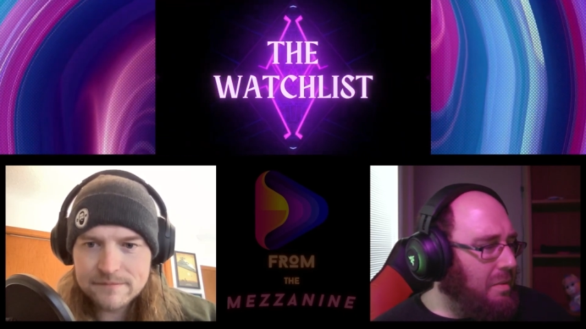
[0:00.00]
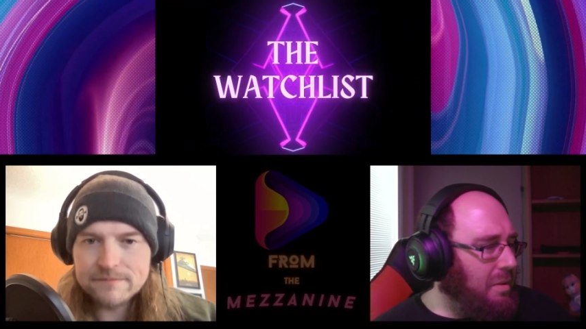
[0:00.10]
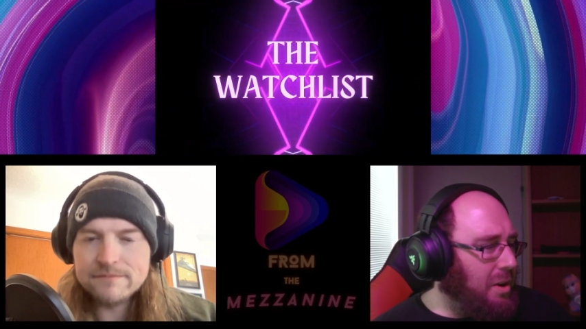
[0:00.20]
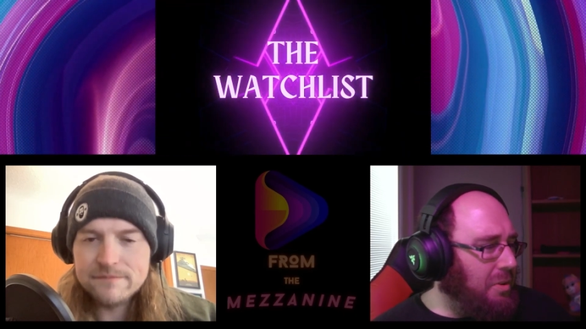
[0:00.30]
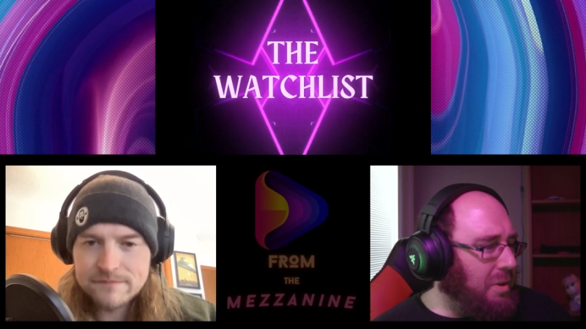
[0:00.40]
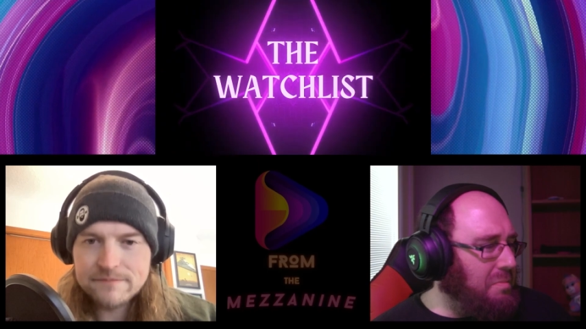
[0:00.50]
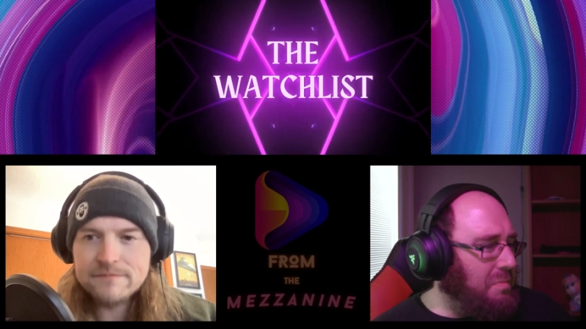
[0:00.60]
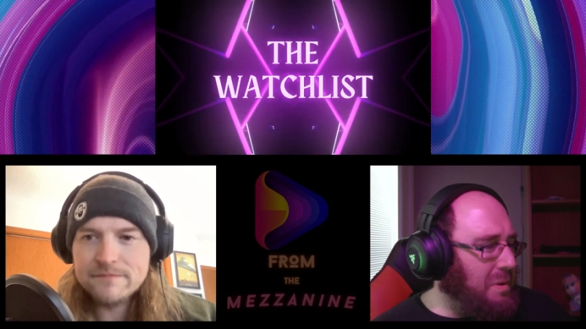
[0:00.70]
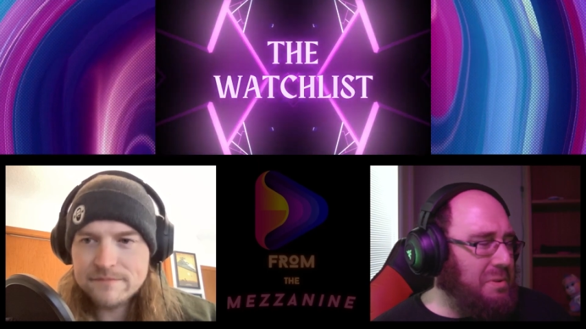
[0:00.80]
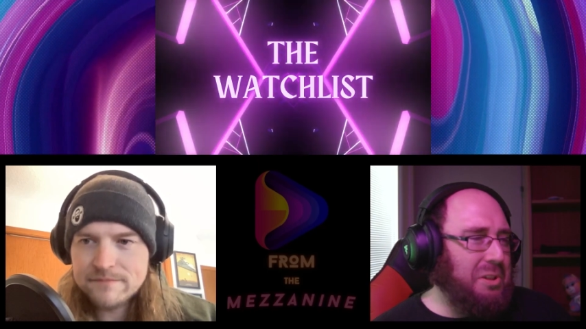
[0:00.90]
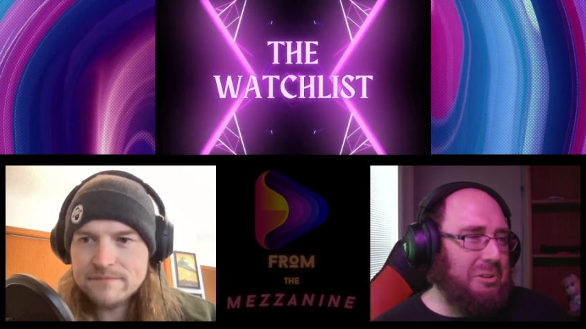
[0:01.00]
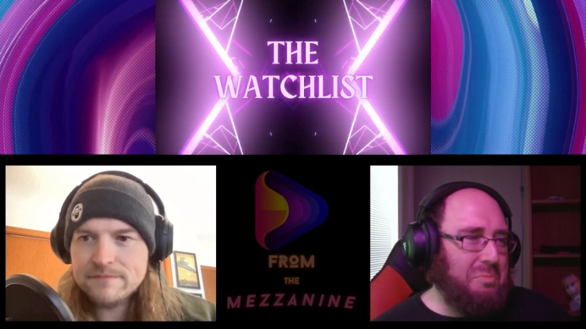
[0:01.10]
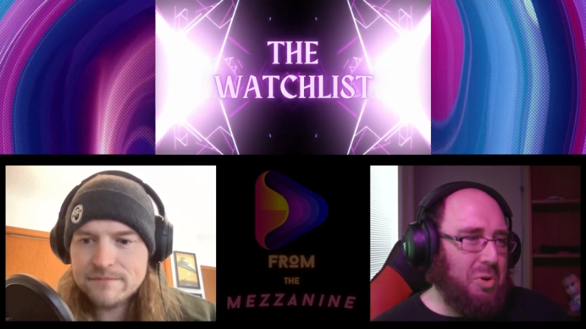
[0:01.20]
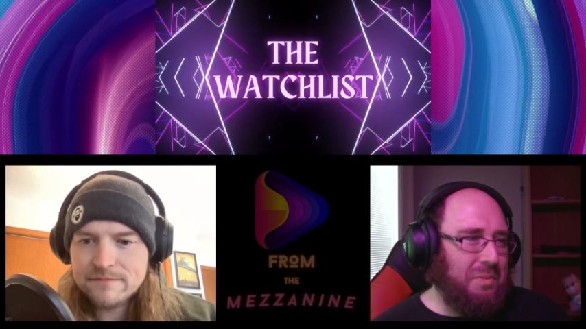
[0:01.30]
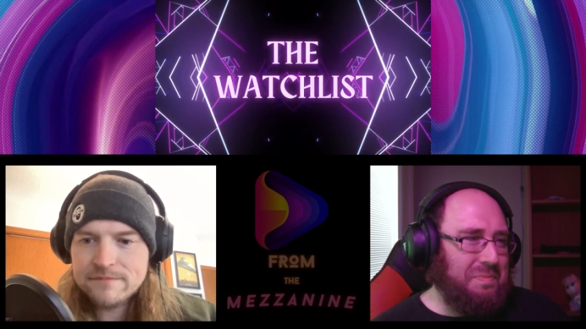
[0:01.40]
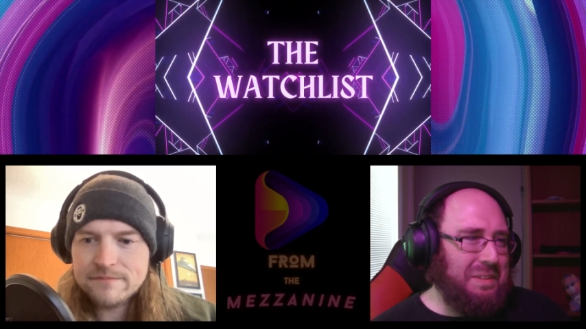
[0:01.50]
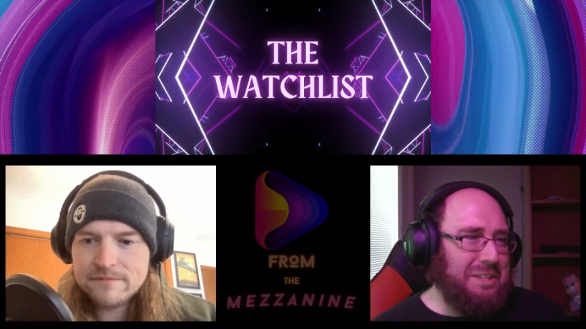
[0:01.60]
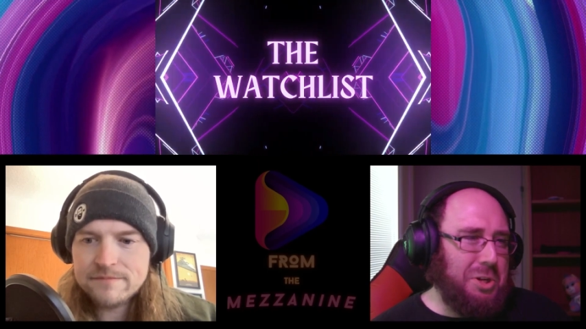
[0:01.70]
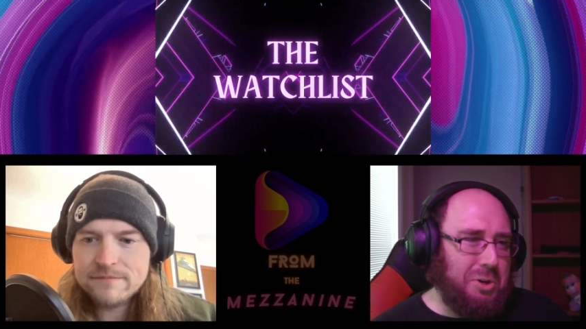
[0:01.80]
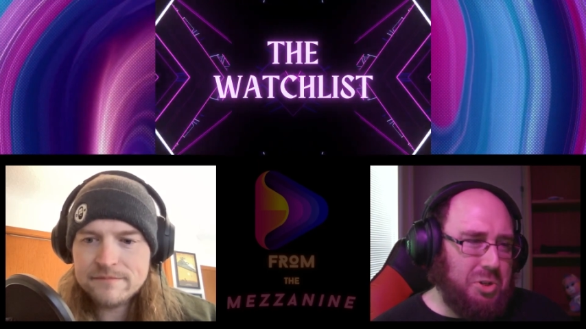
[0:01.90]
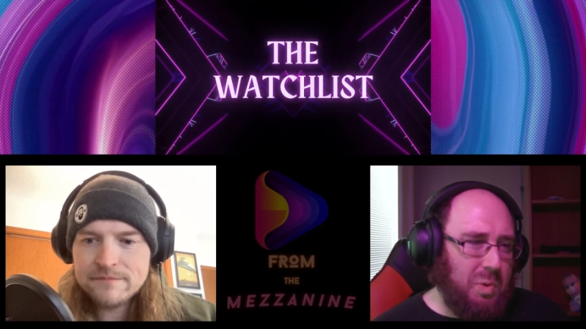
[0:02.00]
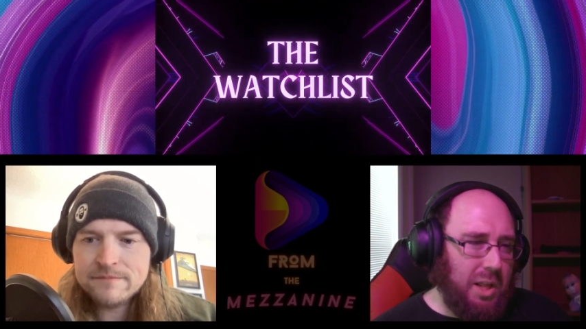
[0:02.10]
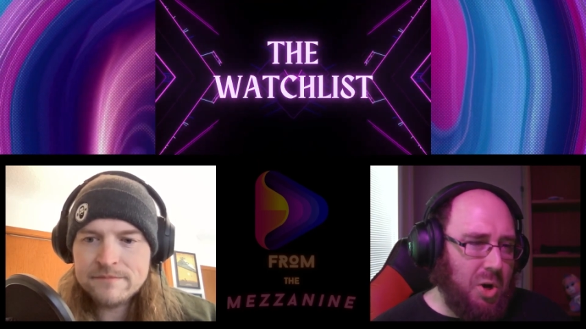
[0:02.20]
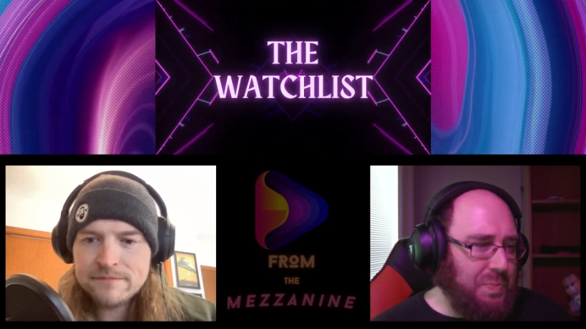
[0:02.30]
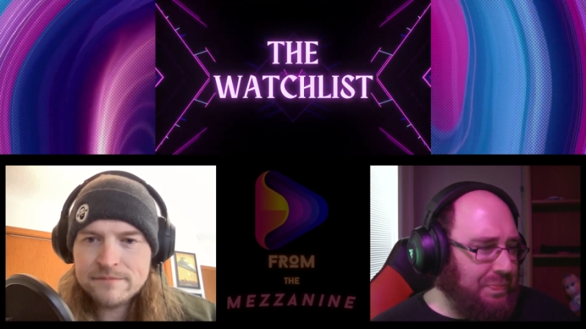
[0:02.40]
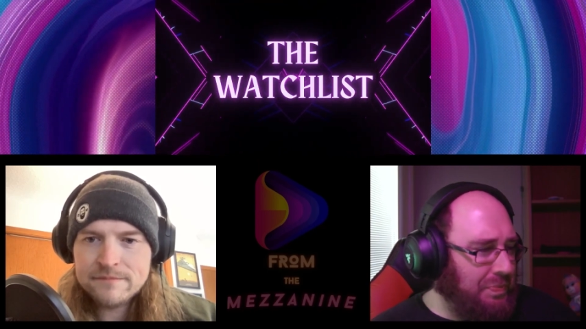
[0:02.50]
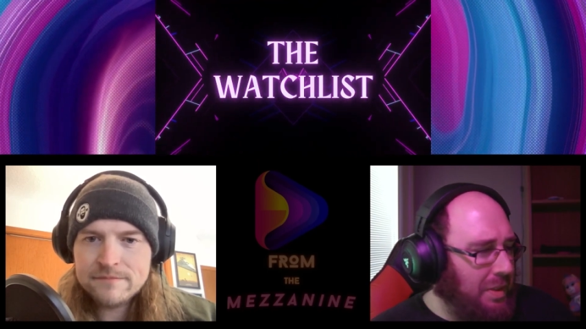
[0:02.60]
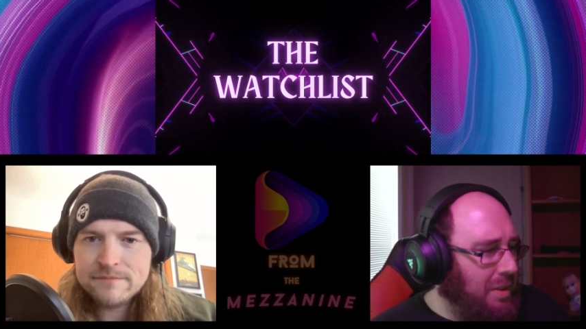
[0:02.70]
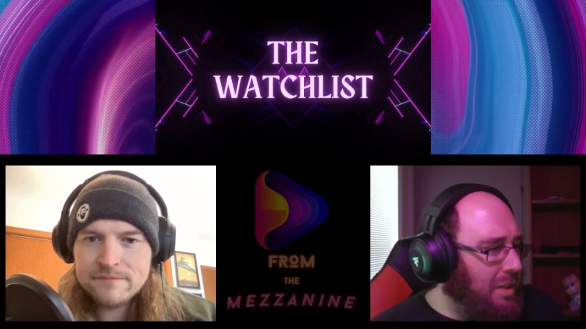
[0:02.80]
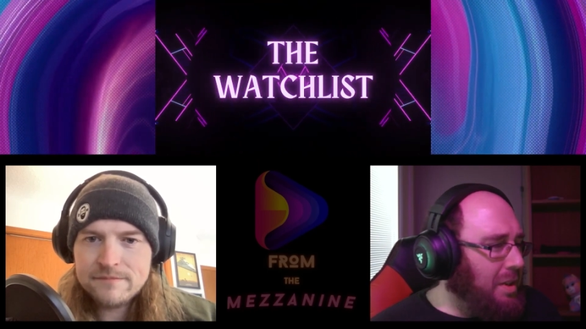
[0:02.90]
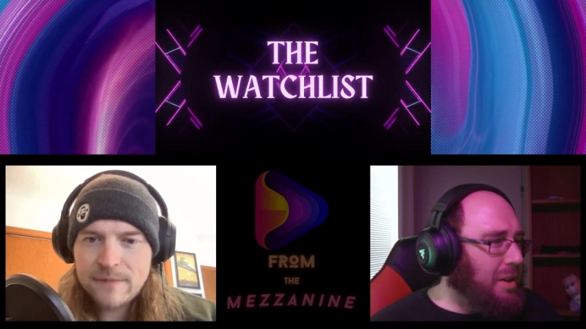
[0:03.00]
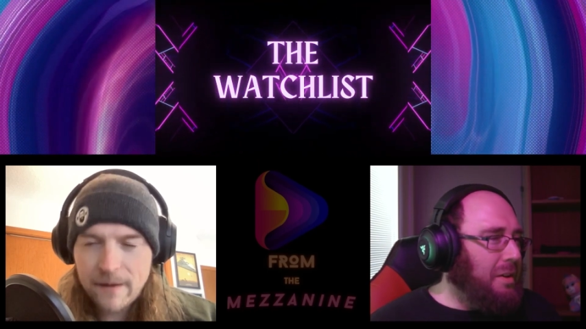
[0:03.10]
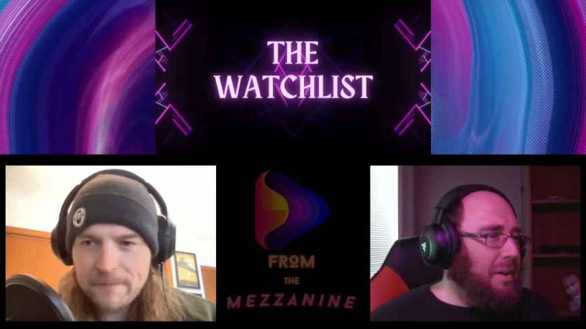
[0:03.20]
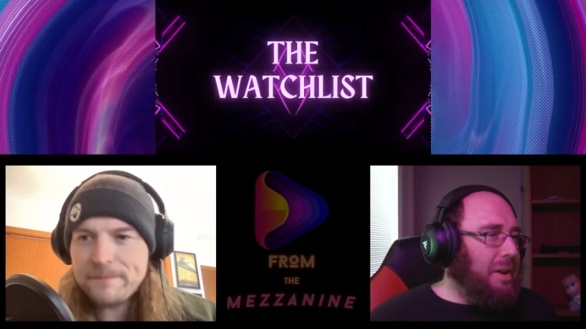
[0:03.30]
Speaker 1: You know, and maybe a little more easier to swallow. Yeah.